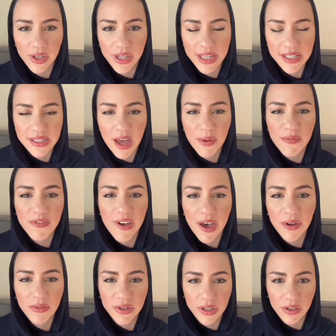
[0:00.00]
Islam
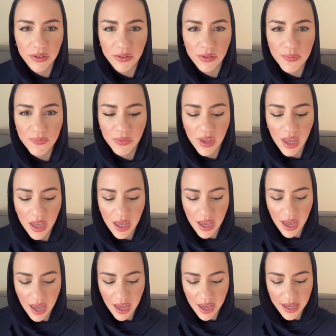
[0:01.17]
found you.
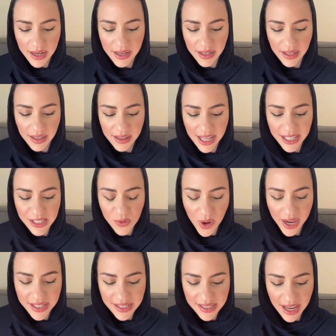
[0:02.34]
And that's why I
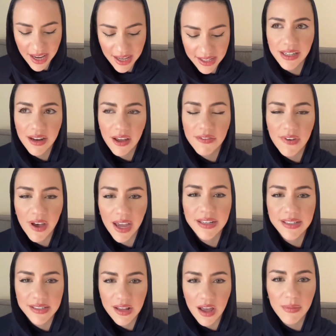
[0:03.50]
say, I did not find
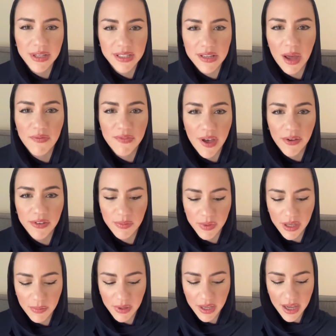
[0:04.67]
Islam. Islam found
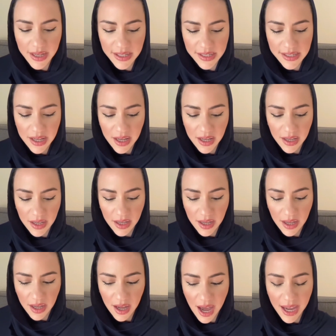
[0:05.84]
me, because
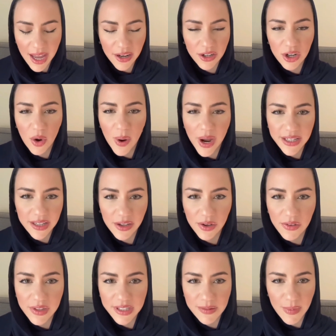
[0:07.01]
I had no idea
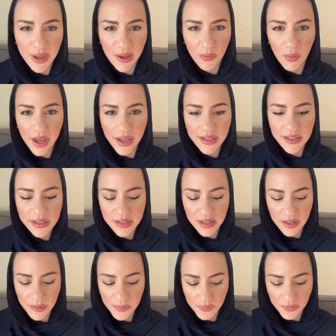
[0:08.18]
who this man was.
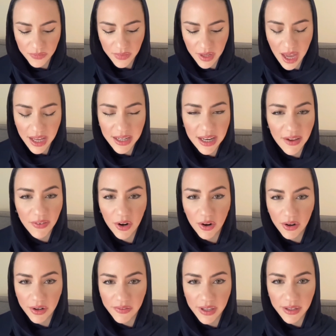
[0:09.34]
I had never
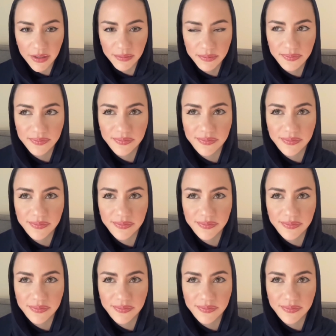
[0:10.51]
heard of him.